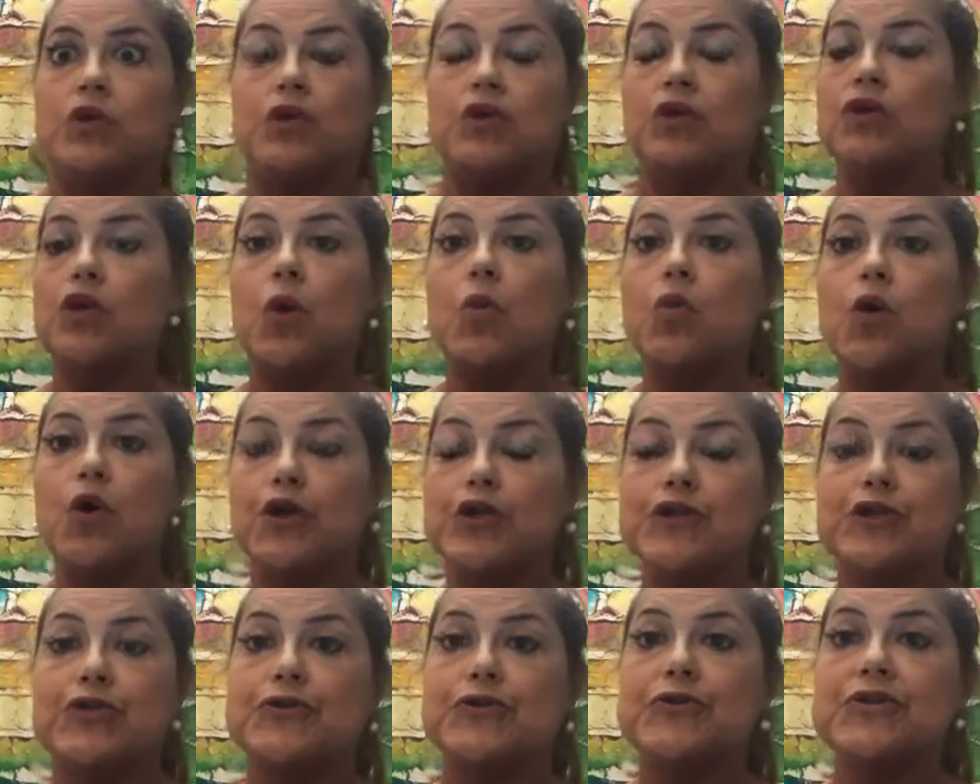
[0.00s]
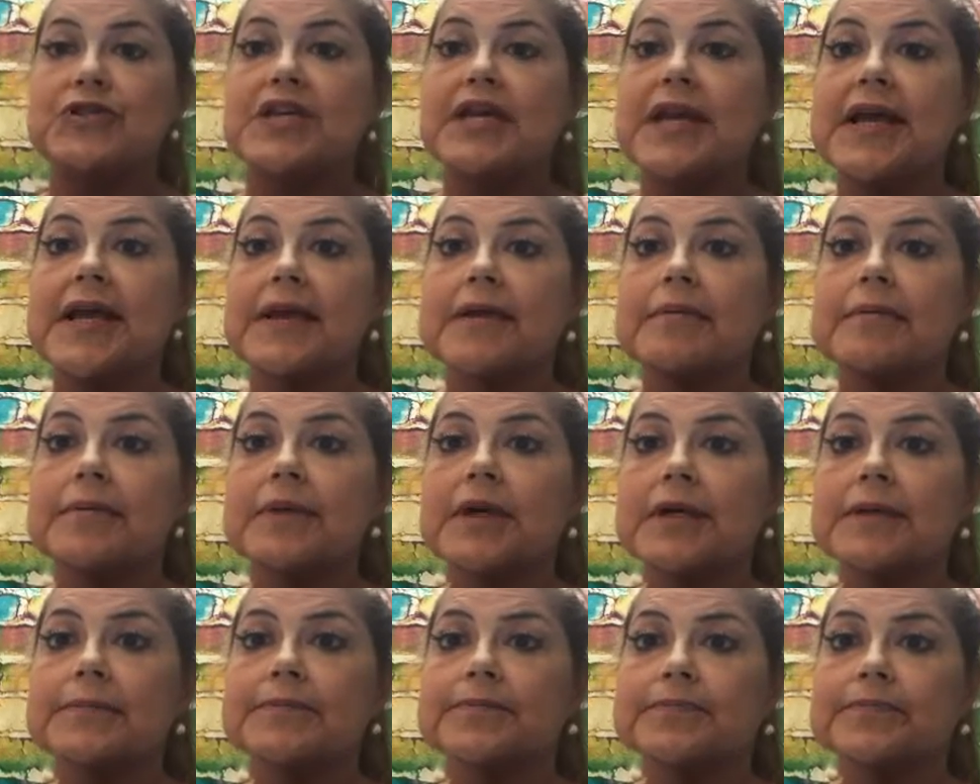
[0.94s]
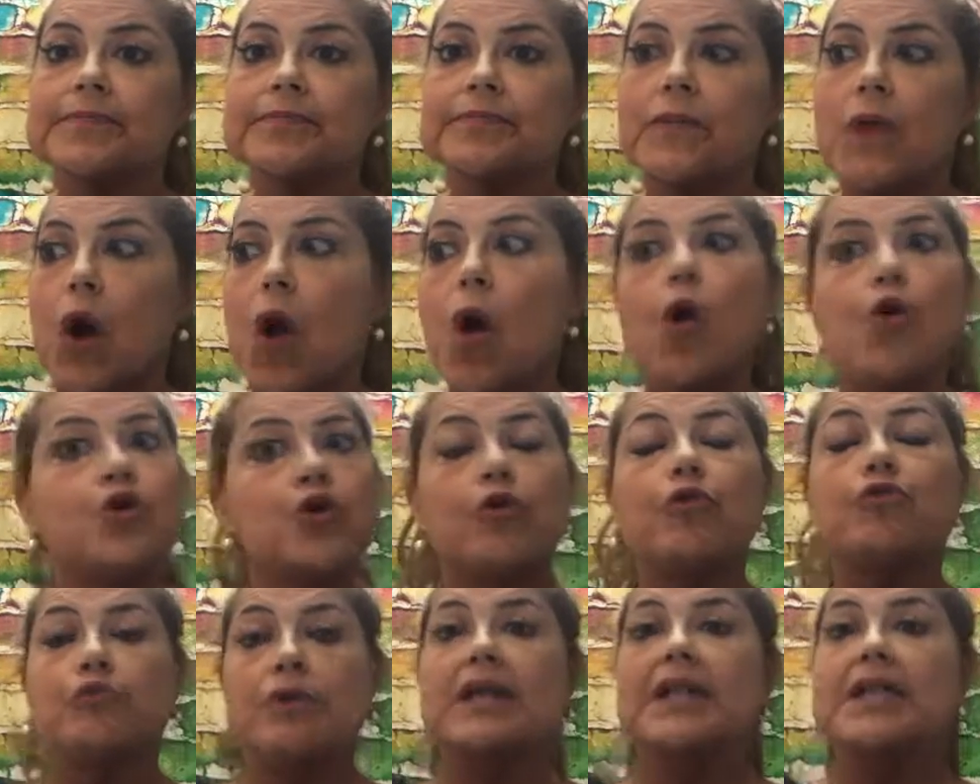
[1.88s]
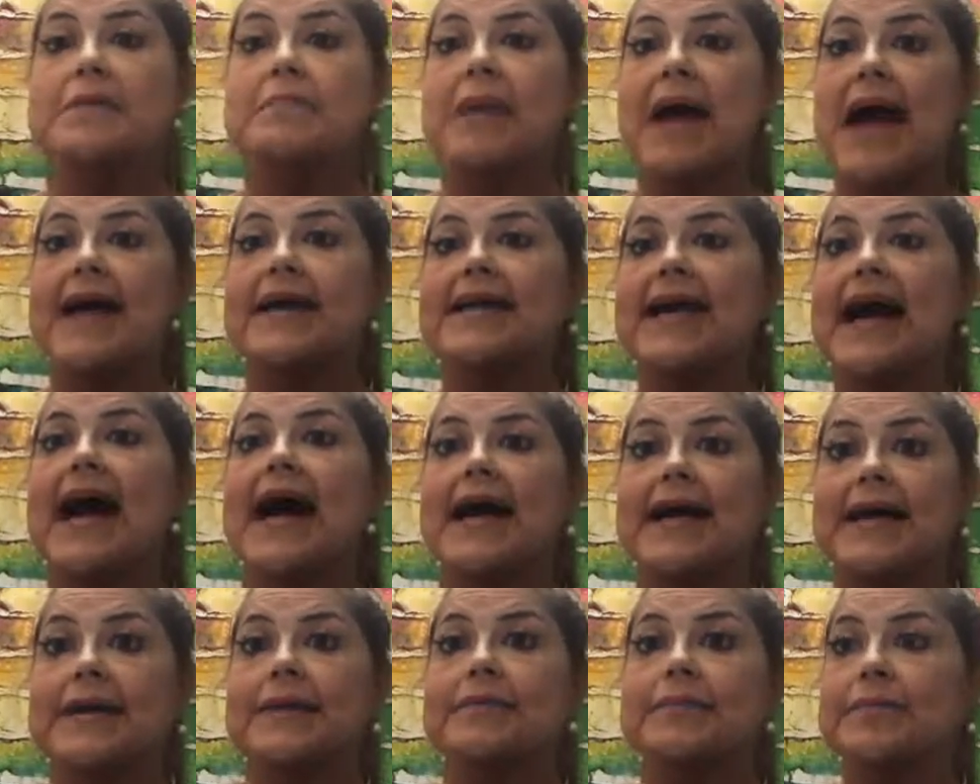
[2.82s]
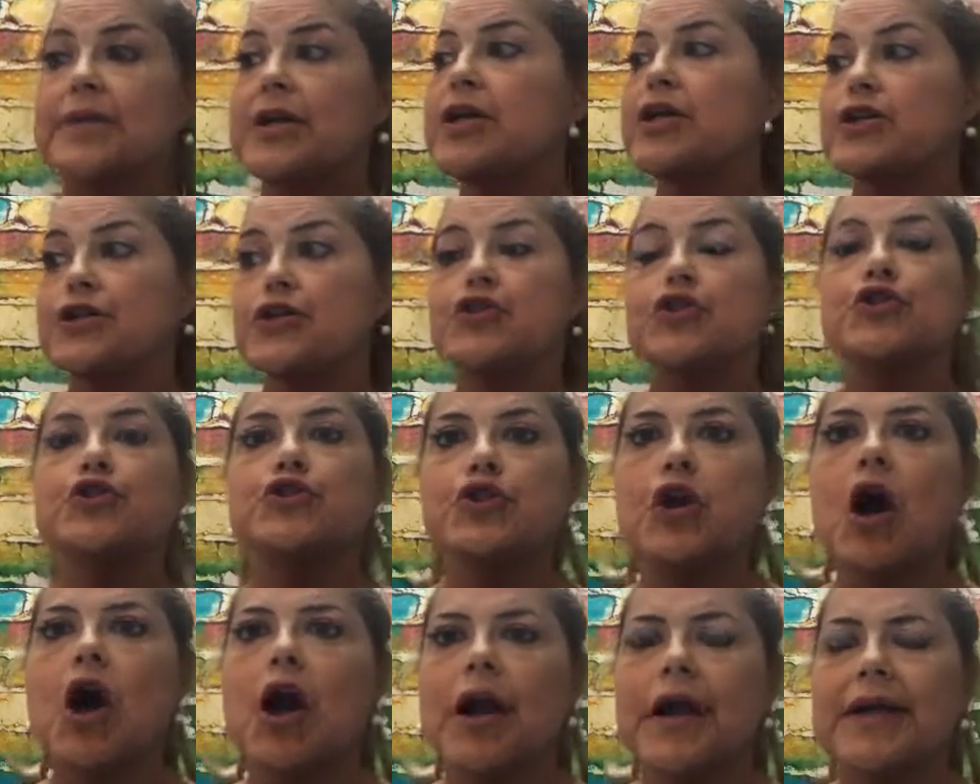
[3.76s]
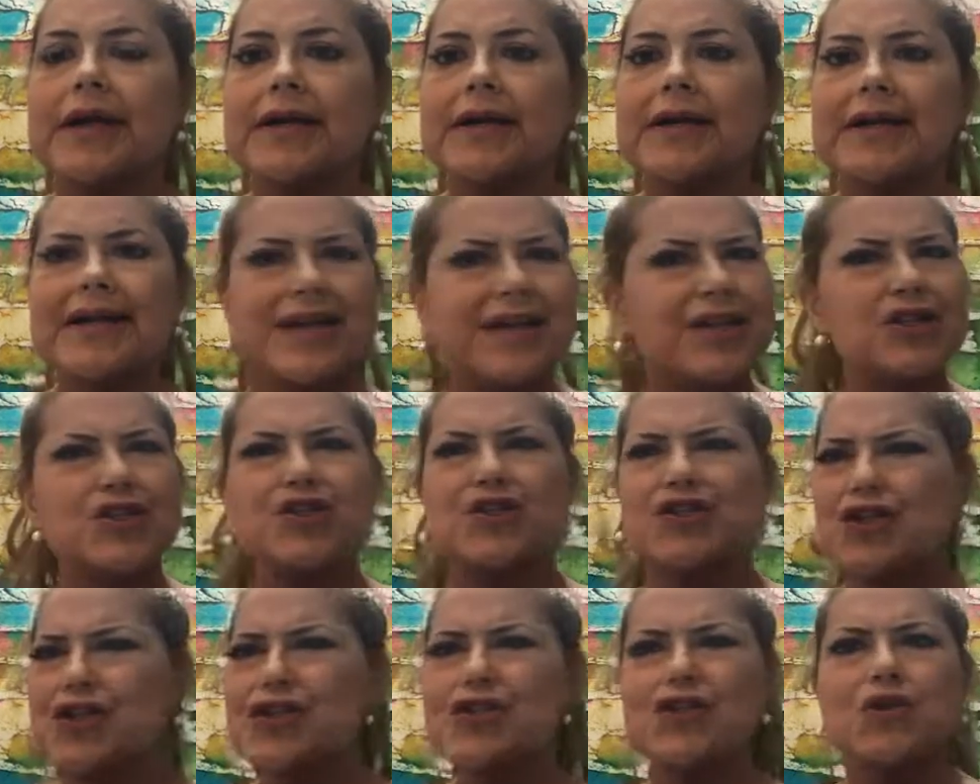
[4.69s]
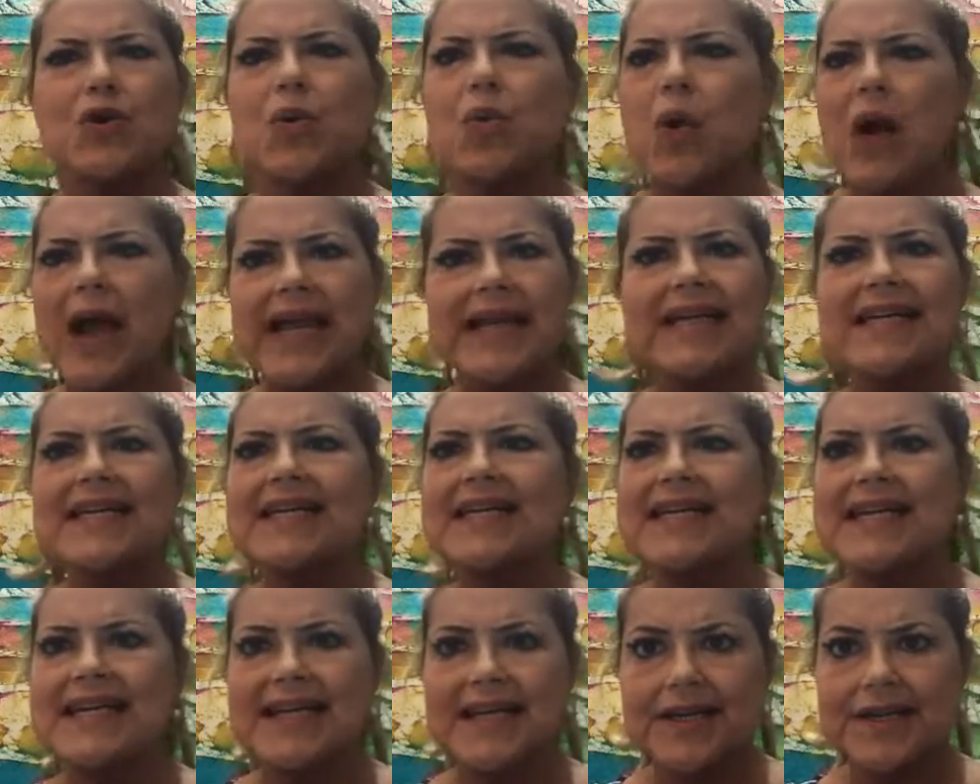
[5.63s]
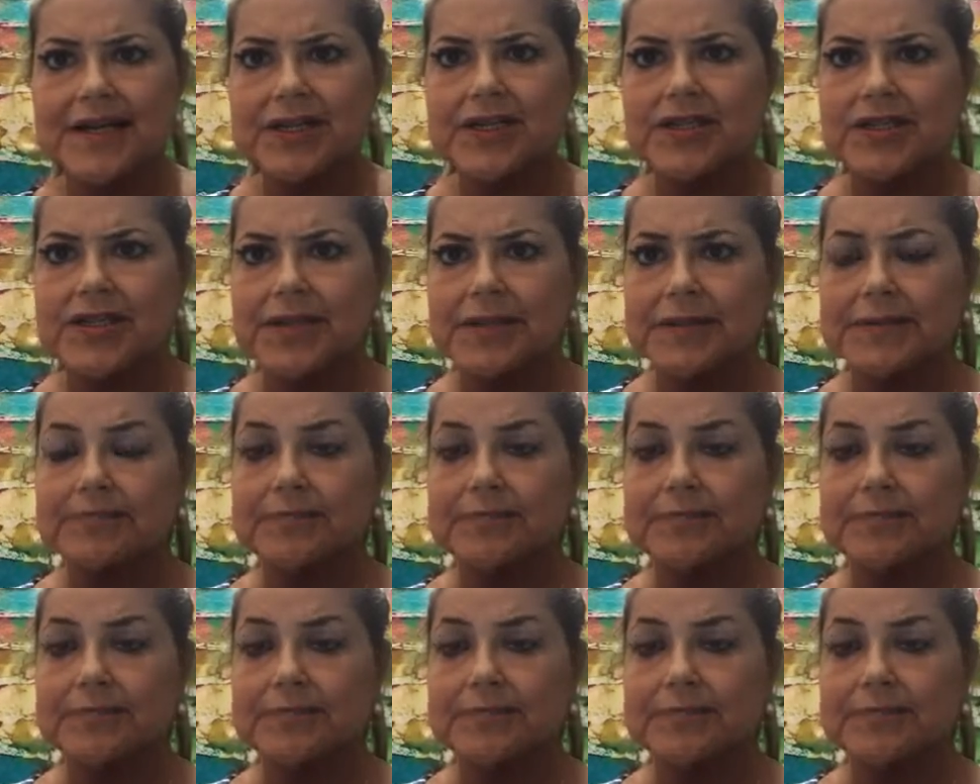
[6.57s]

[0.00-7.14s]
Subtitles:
the worse you seem. Oh, you're a really bad guy because you're dark. It's just the way it is.